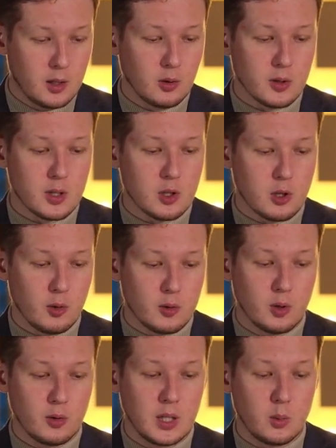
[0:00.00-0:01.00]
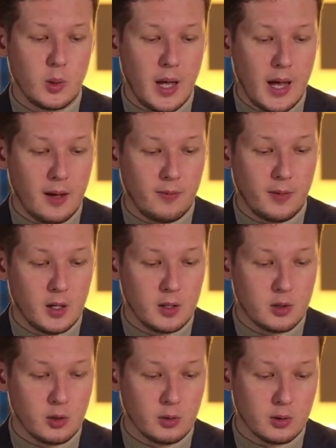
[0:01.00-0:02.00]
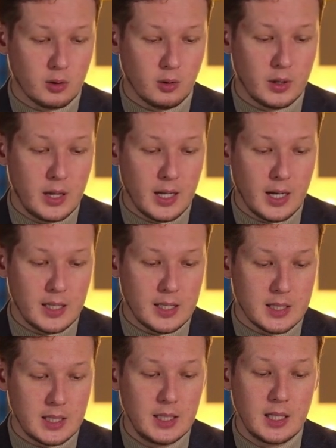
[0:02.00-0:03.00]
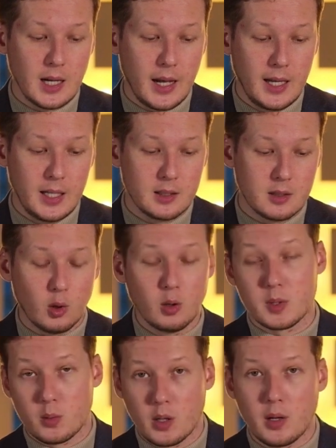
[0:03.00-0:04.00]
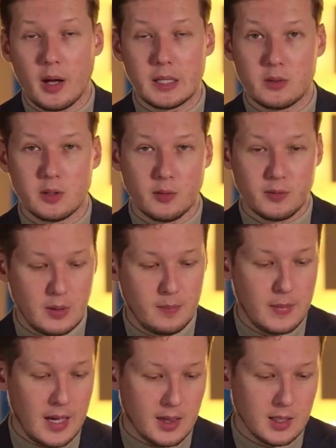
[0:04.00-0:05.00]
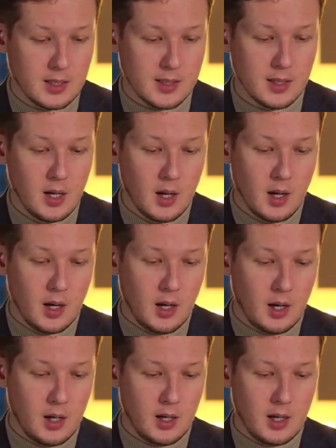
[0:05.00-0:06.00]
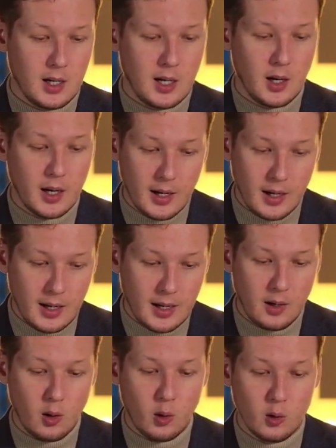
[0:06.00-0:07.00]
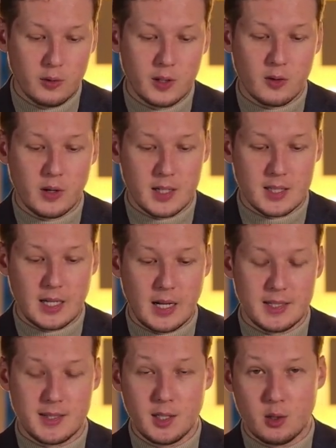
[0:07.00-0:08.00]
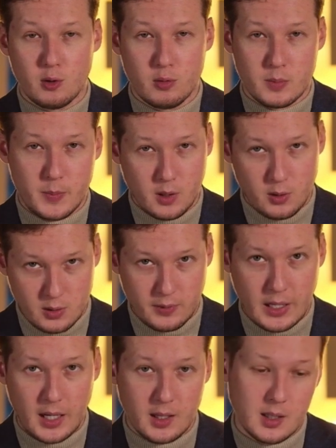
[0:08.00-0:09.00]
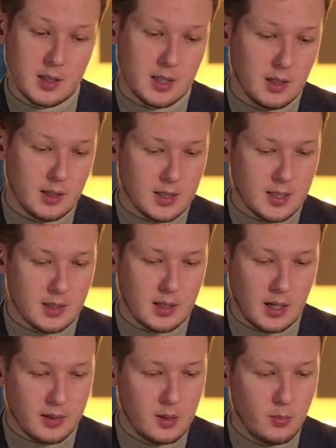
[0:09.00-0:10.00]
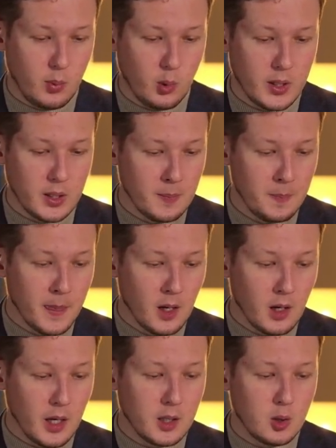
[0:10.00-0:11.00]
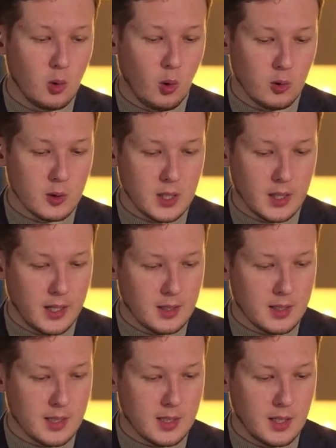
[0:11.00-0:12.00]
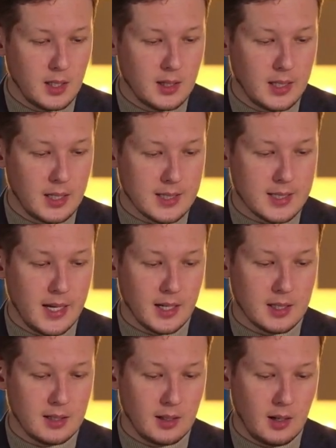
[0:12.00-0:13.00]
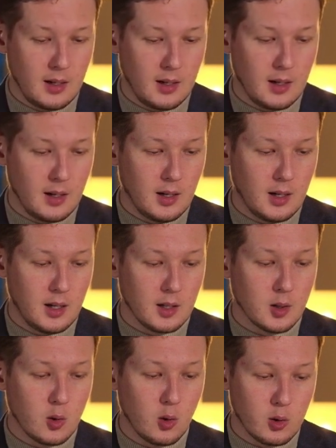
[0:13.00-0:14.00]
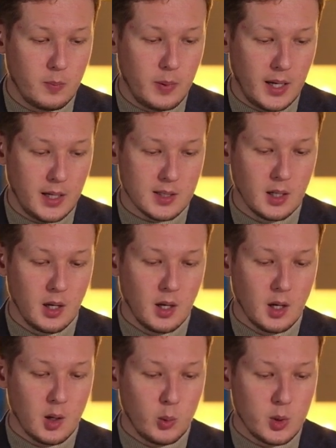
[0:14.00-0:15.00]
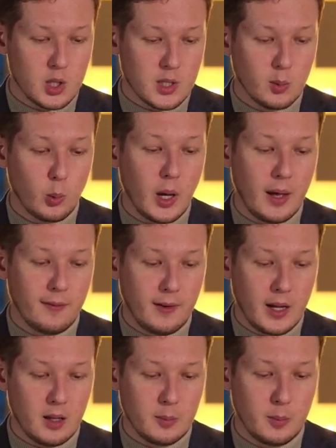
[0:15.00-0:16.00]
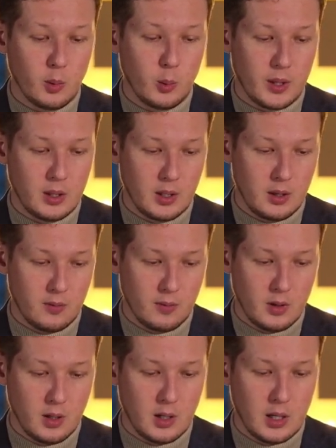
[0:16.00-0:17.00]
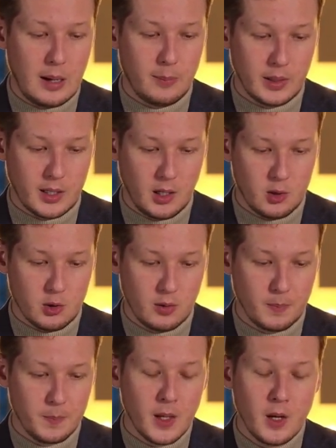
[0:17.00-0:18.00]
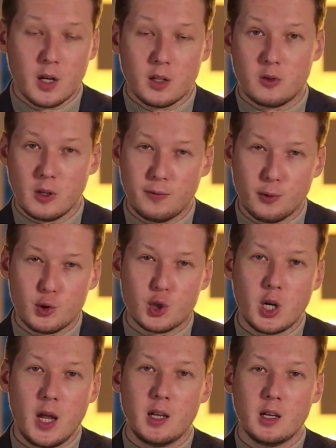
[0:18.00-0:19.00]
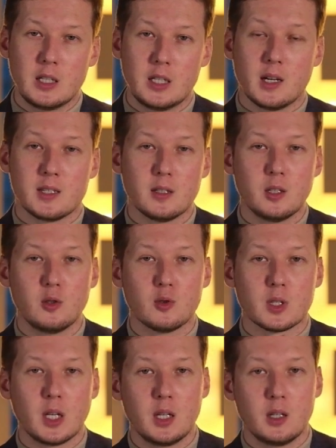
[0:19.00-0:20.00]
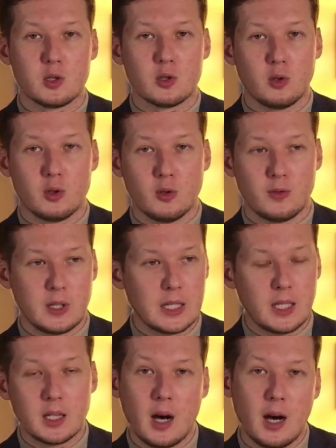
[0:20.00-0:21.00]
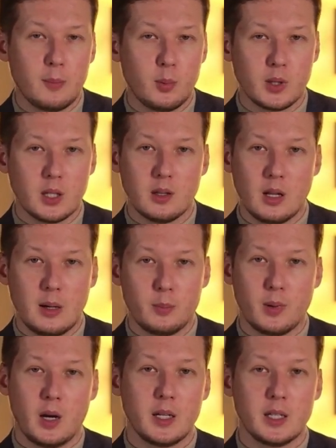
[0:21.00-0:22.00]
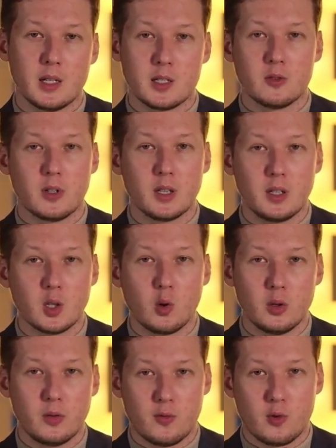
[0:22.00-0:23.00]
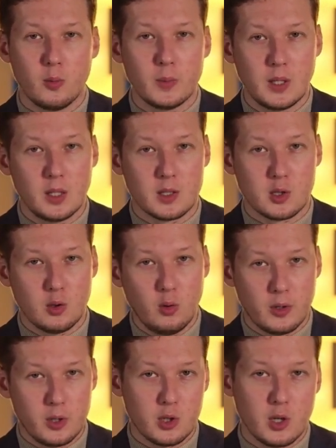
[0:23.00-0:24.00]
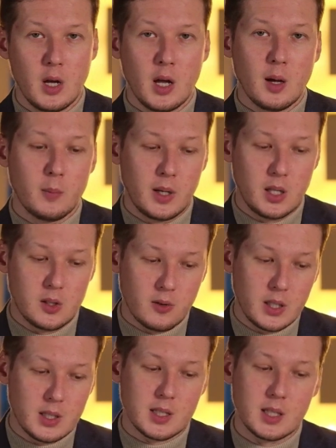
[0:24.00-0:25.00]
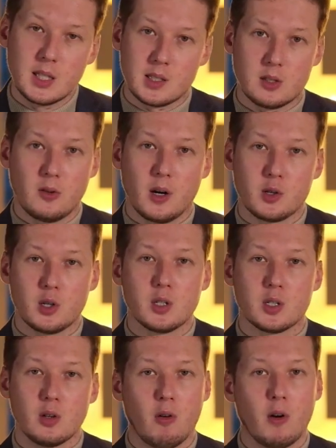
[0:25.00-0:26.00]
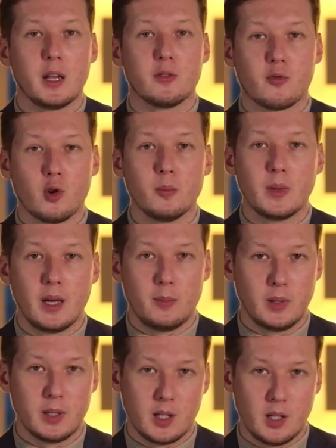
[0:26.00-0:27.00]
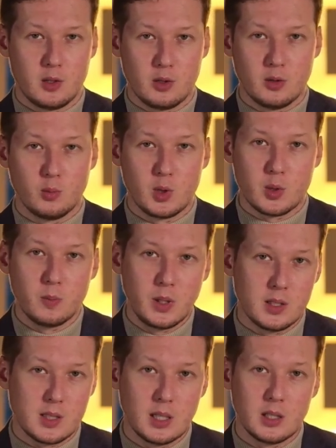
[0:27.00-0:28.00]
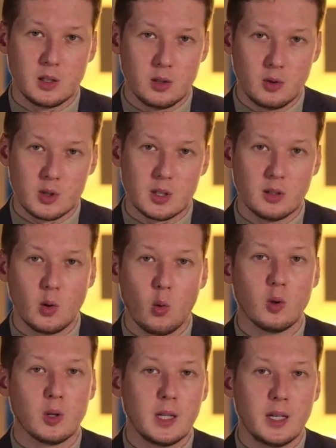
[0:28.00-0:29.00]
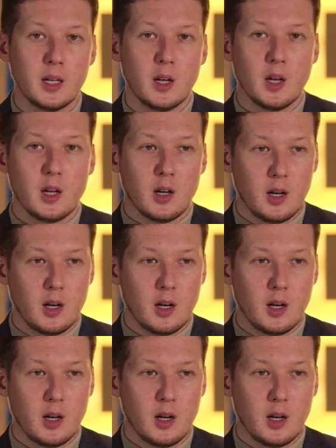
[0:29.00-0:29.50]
It also shows you that we have total on 98, almost 100 of the methods. All the rest are zeros because of, again, it's a starting point. And you also can see the exact code base which is available within the application. Drill4J doesn't use any sort of the GitHub or GitLab and doesn't read the code from the storage, but it reads the instructions right from the application, which means that it uses the only